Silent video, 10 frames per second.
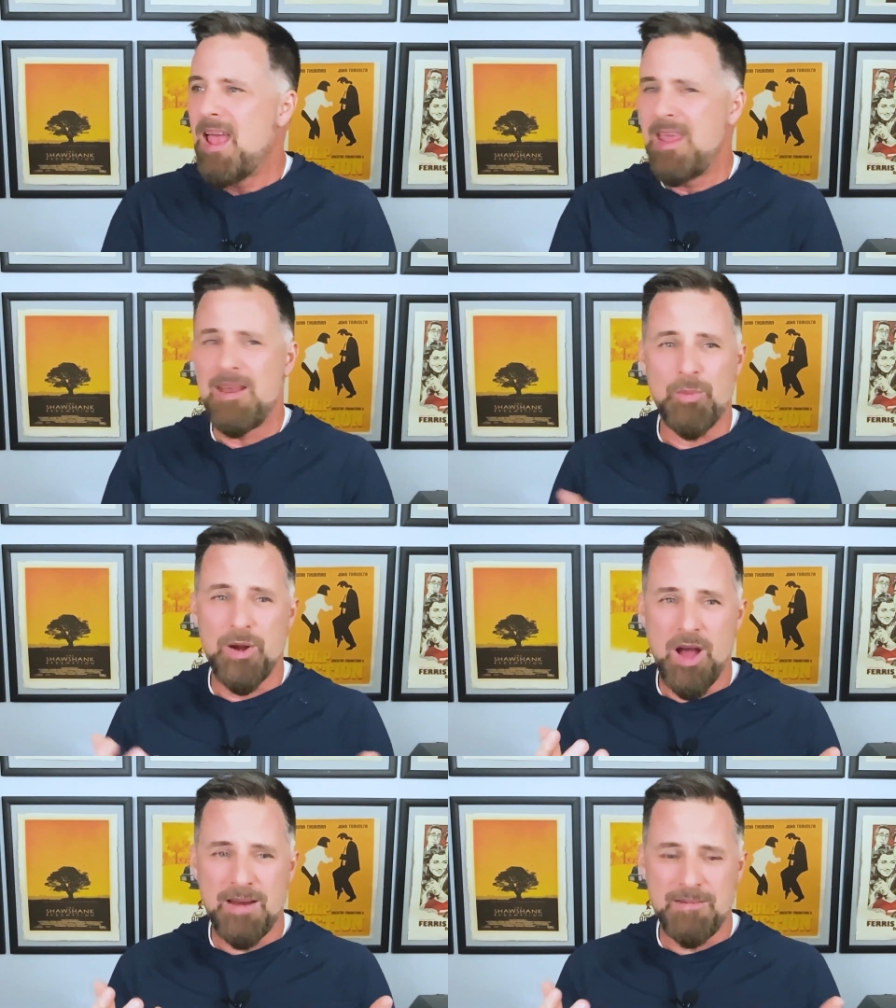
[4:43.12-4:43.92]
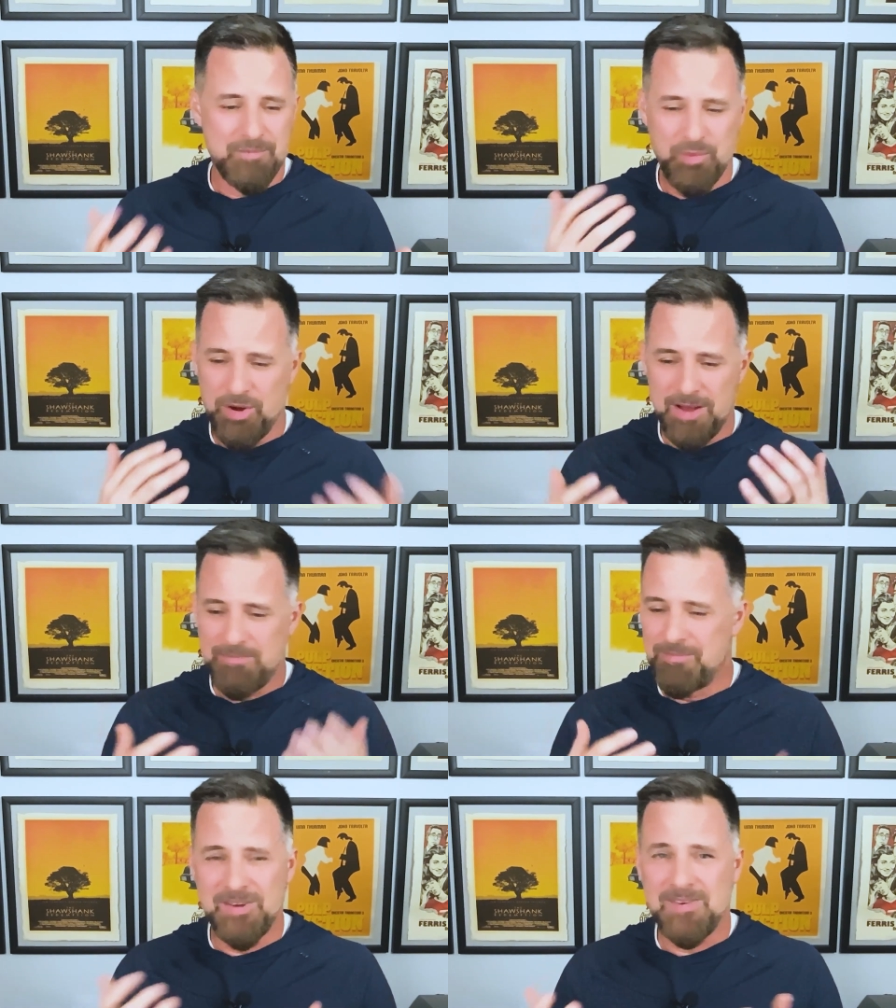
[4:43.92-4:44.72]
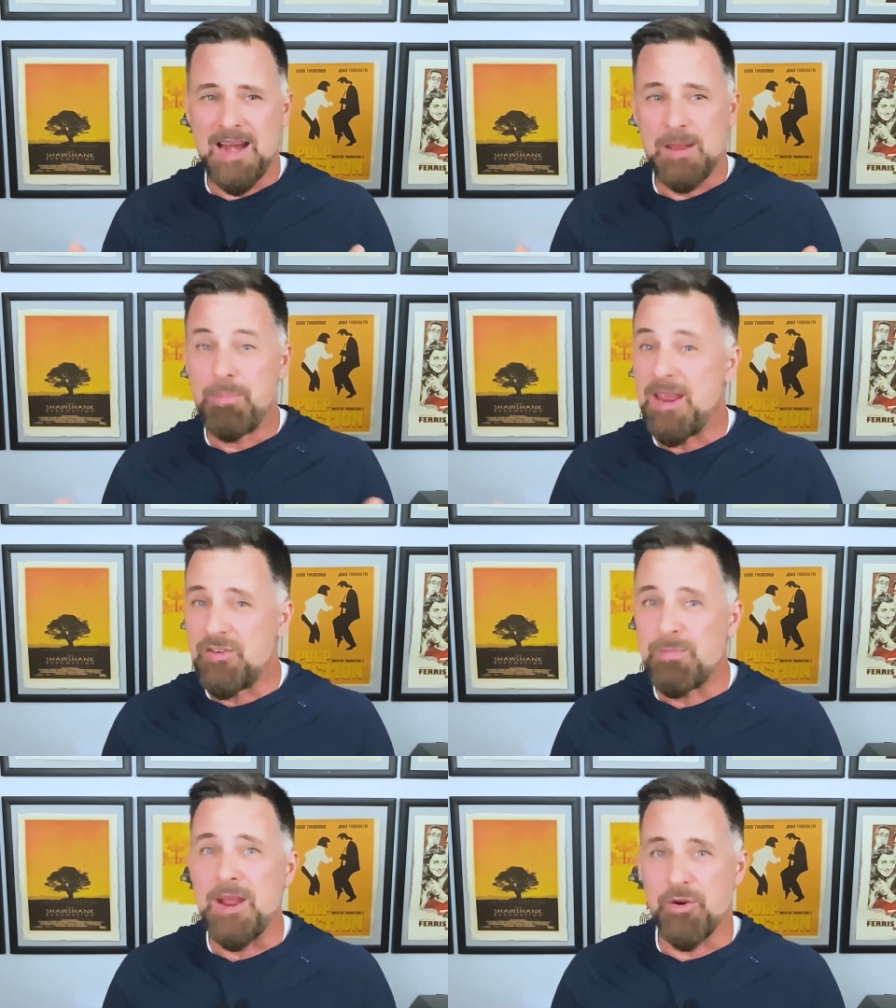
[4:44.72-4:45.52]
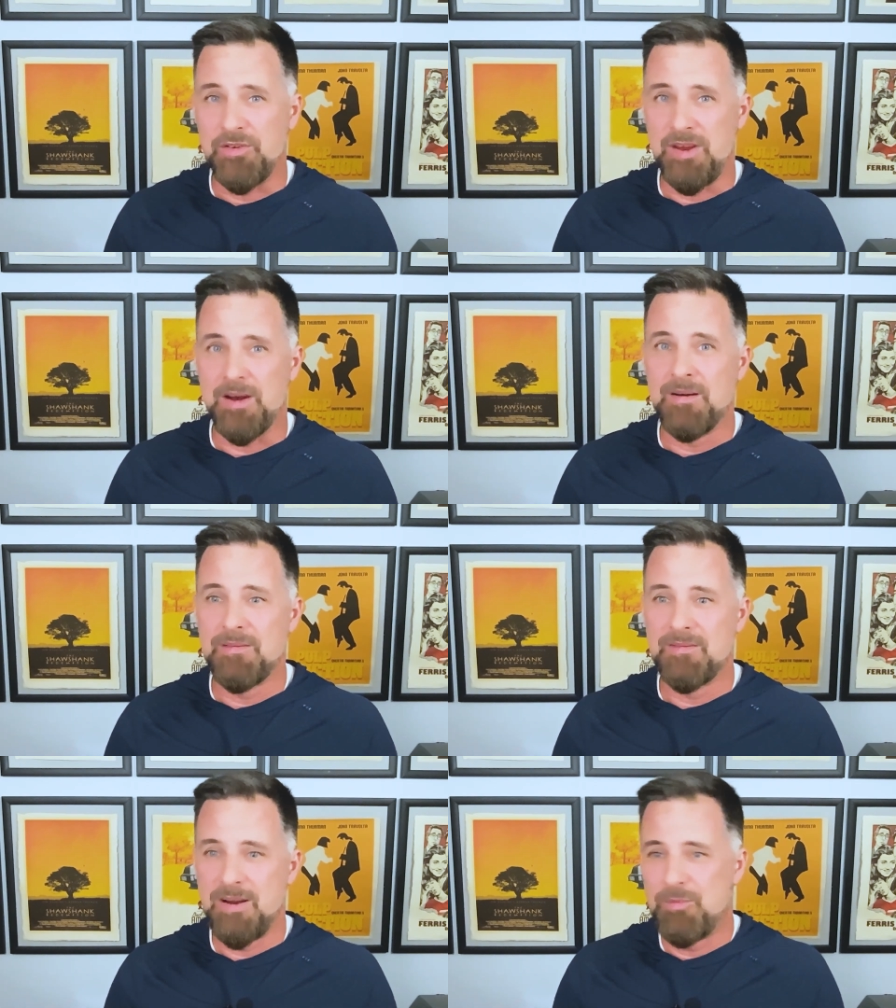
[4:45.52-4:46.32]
You know, we're not, we're not designing pacemakers here, right?